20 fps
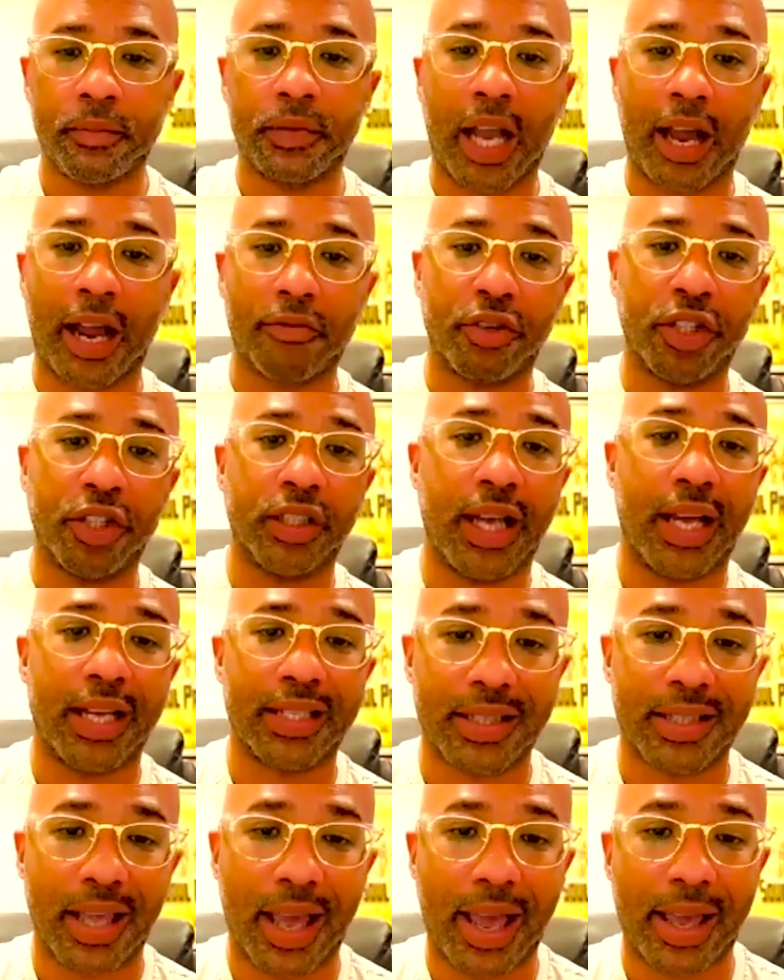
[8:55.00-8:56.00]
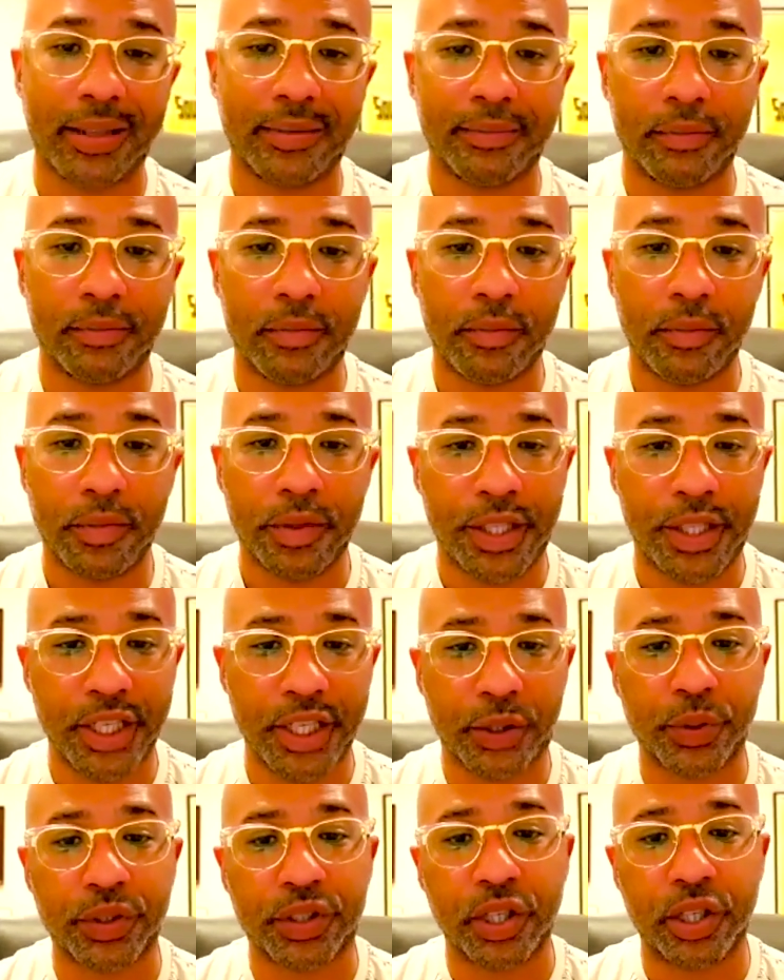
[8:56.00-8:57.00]
I realized that
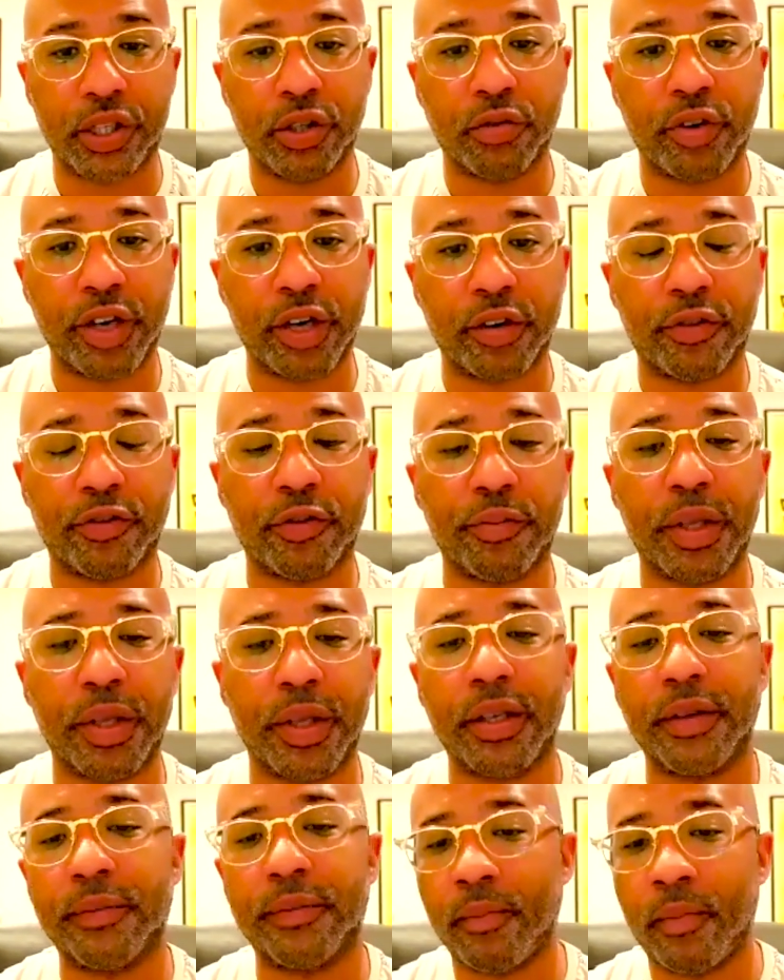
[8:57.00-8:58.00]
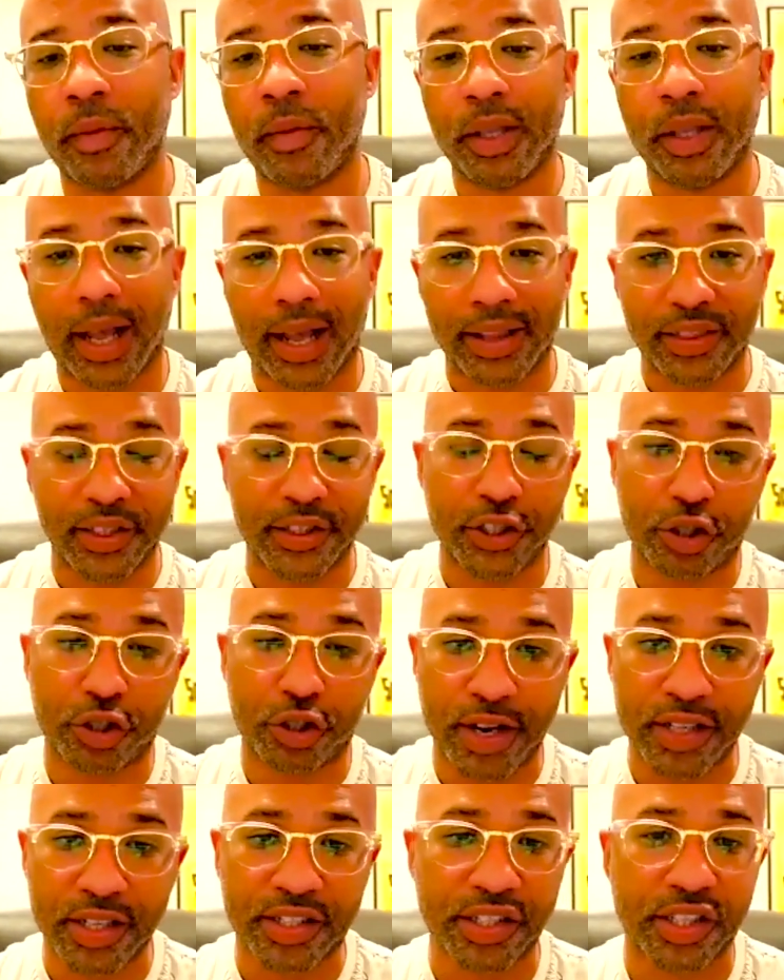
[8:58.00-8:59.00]
this was the career for me. I then
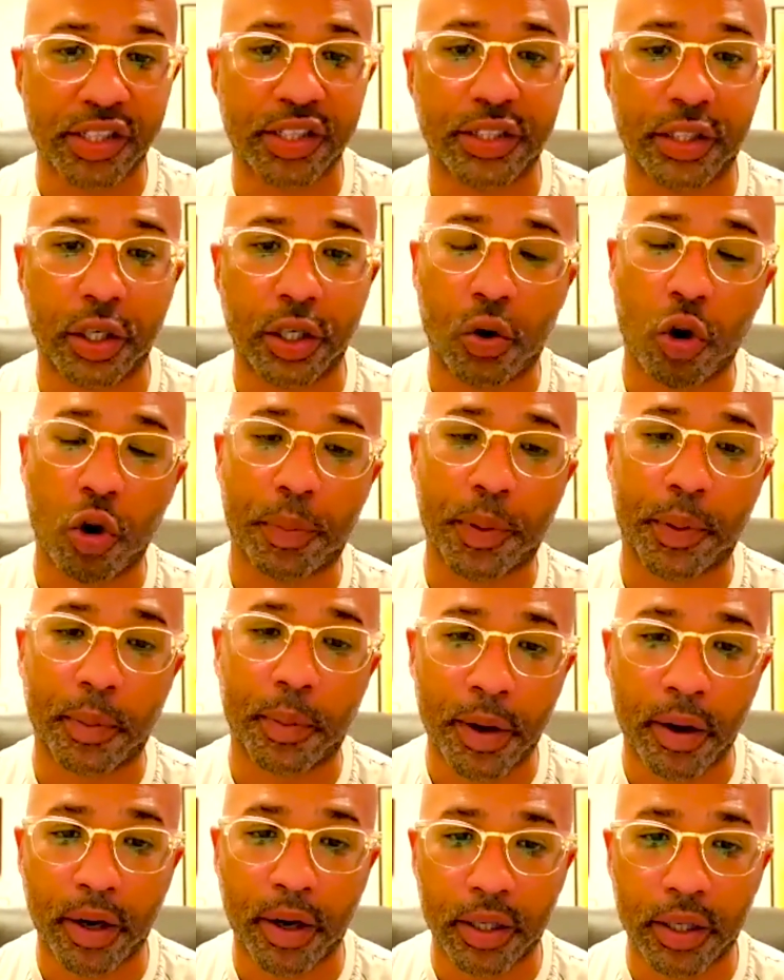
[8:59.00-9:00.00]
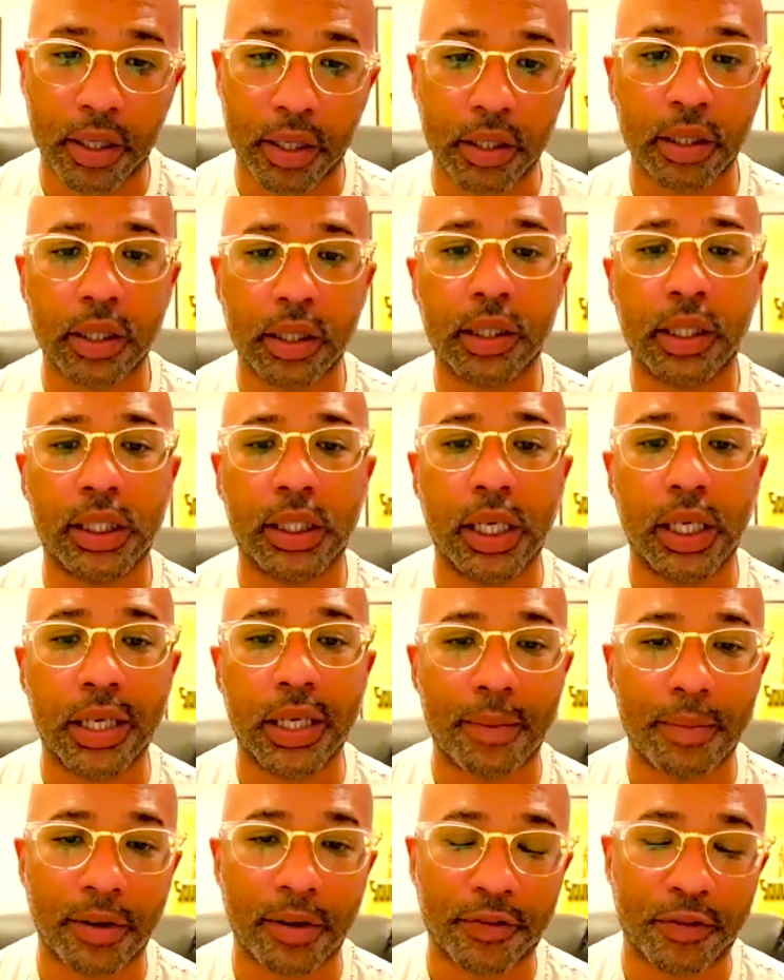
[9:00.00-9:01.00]
transitioned into corporate America,
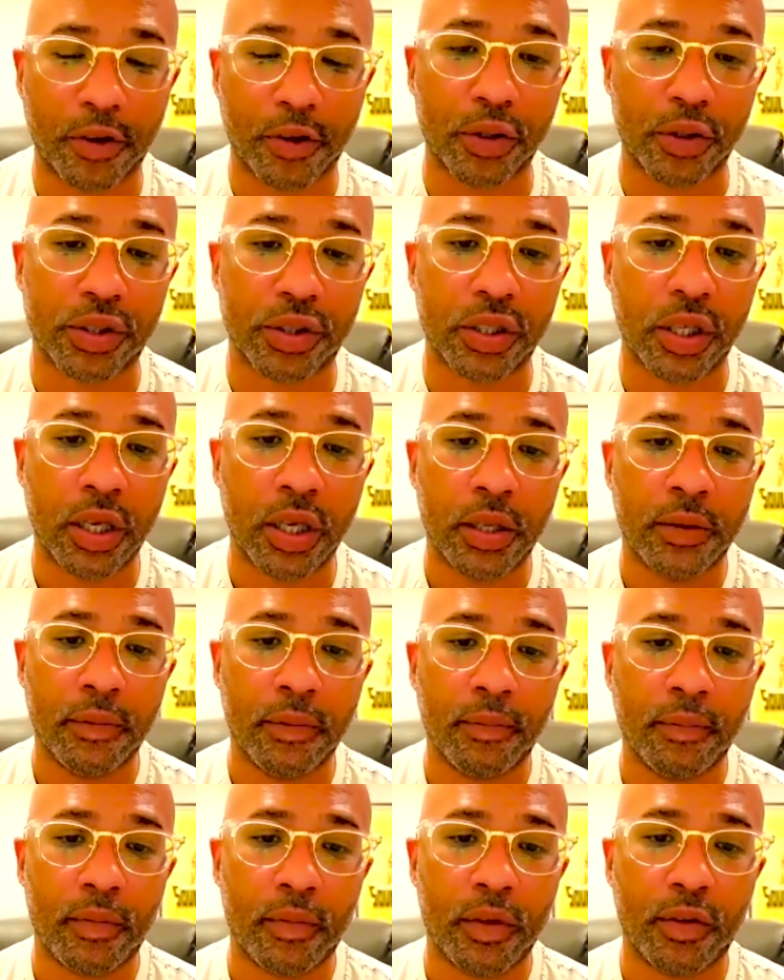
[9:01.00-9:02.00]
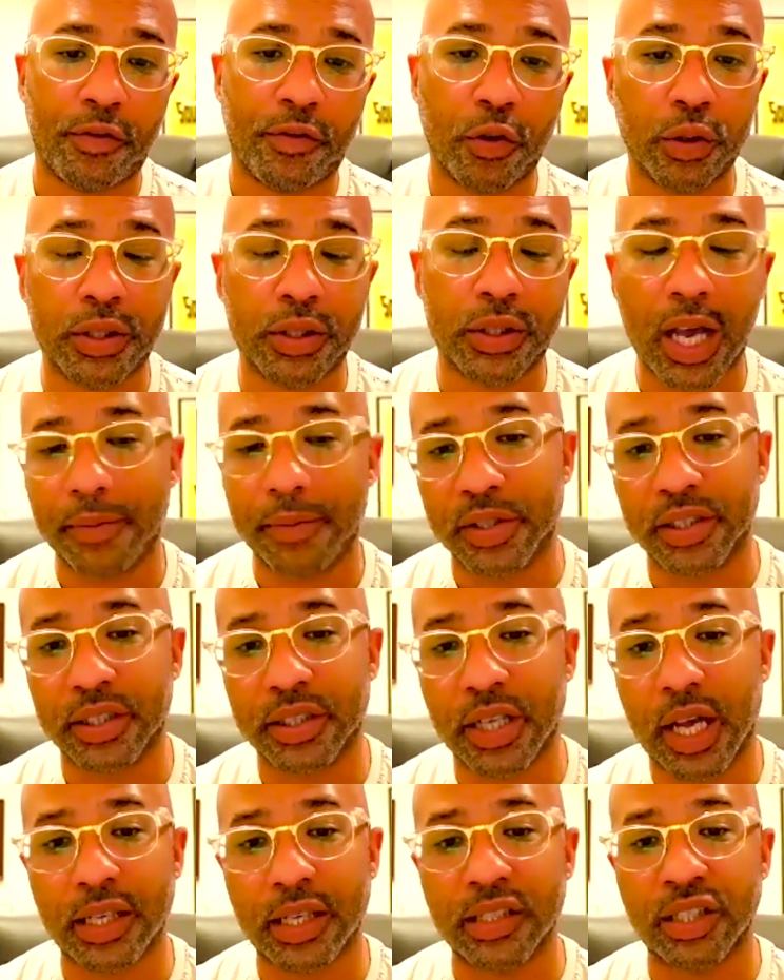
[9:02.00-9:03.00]
got my first full-time
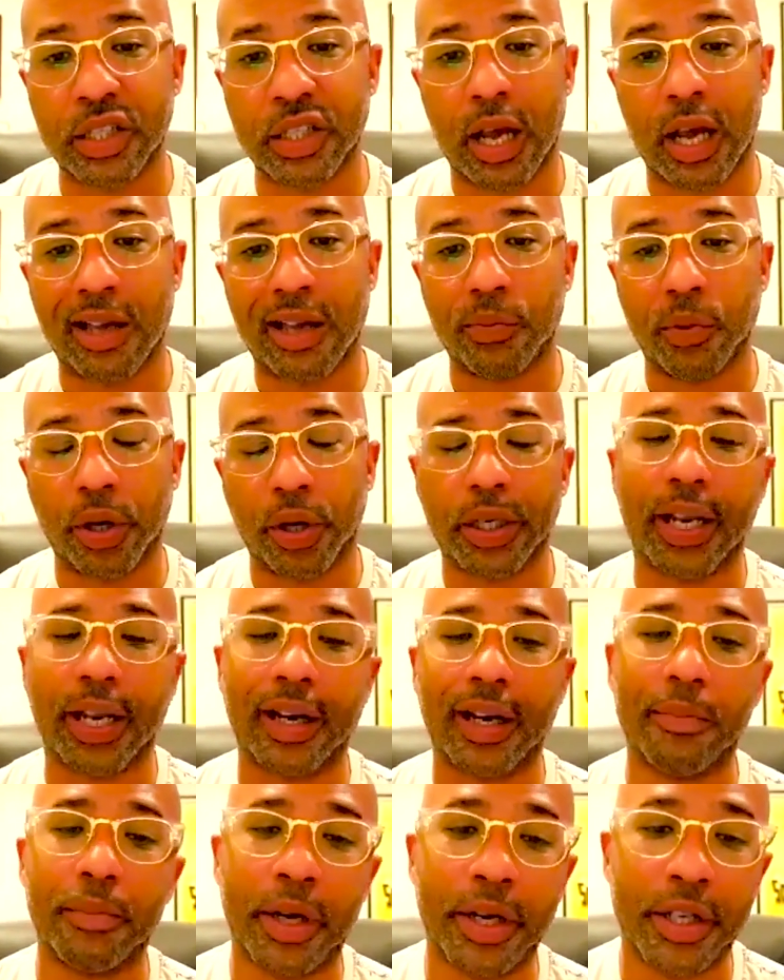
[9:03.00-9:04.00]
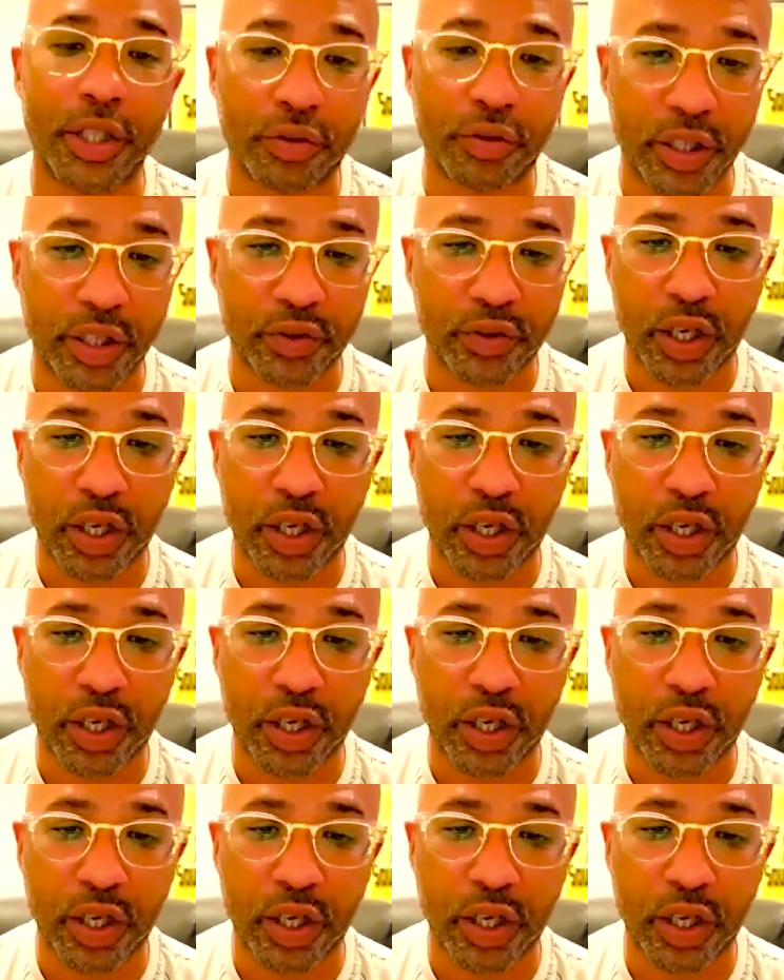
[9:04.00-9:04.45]
design job working at a money transfer